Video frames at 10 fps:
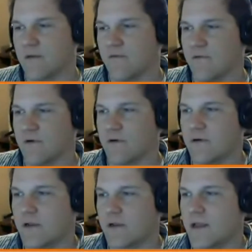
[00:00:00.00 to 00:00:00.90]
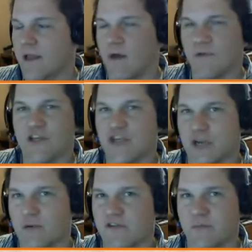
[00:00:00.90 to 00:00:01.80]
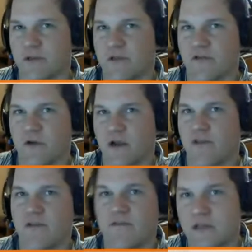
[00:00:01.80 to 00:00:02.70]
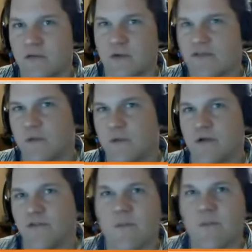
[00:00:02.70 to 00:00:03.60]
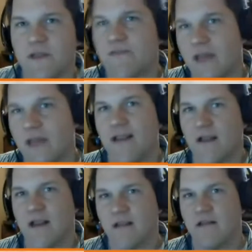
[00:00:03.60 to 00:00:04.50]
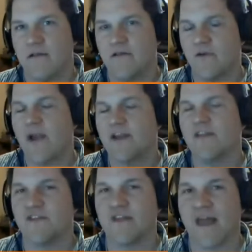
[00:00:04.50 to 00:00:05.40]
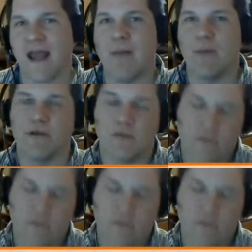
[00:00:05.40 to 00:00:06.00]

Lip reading: for healthy chicken recipes or healthy vegan recipe or something of that. So I did see that happen.